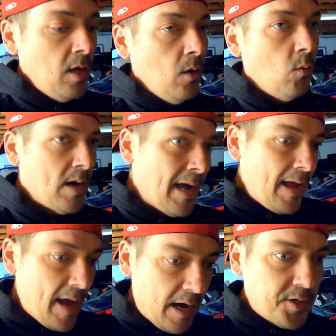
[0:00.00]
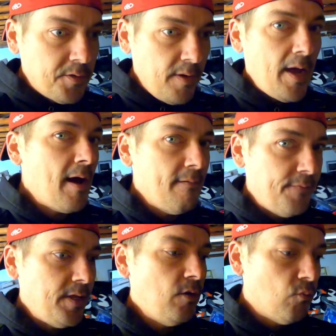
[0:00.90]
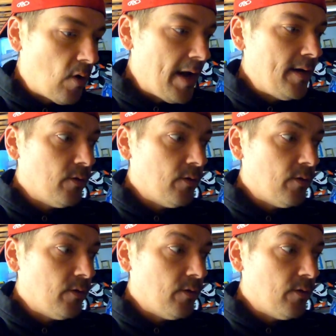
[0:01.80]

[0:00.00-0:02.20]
when I actually have the right